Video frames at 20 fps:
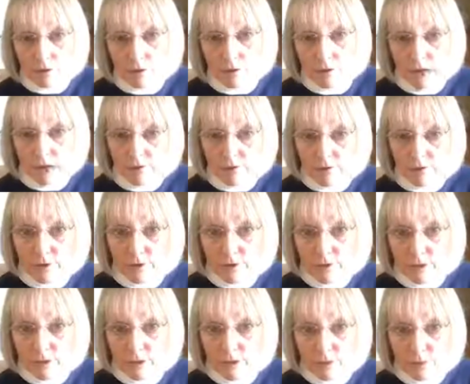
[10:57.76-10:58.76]

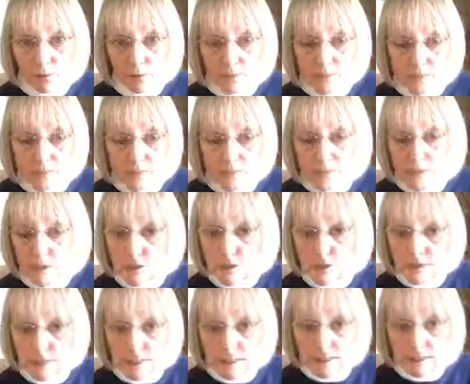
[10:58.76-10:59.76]
whether it was
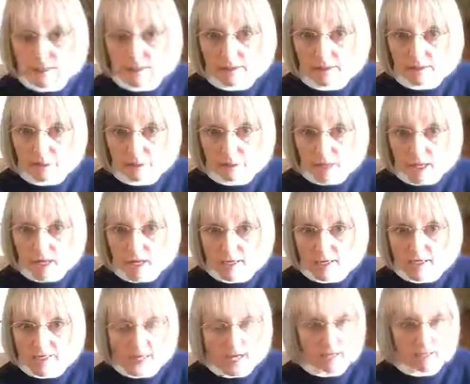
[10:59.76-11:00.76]
using the litter
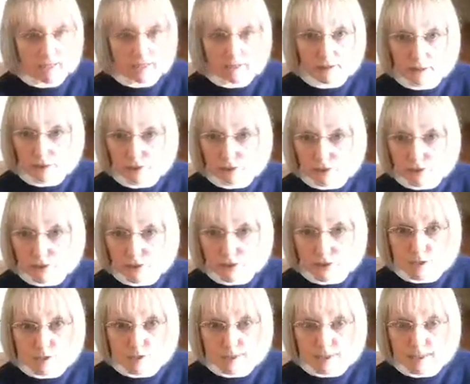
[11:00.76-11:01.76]
box. I didn't know whether
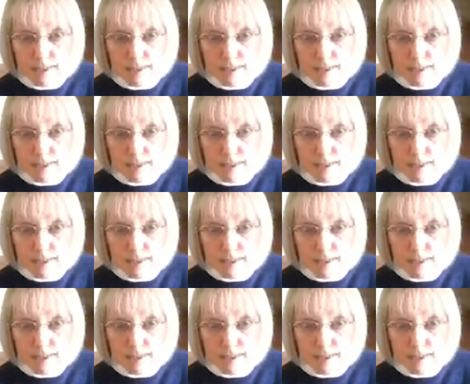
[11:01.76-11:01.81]
she was